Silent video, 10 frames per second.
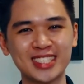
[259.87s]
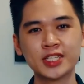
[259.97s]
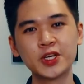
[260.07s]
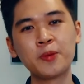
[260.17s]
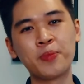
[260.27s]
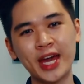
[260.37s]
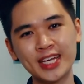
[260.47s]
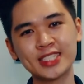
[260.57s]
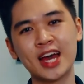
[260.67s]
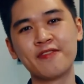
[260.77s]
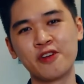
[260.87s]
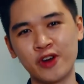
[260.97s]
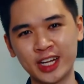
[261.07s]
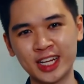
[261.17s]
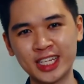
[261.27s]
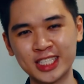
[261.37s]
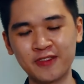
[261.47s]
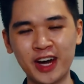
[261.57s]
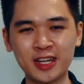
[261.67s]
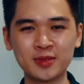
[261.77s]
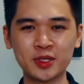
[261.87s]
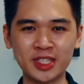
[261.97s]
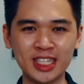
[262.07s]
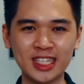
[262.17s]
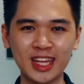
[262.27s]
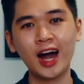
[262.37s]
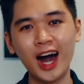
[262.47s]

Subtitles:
So it pays to have a running list of items you need.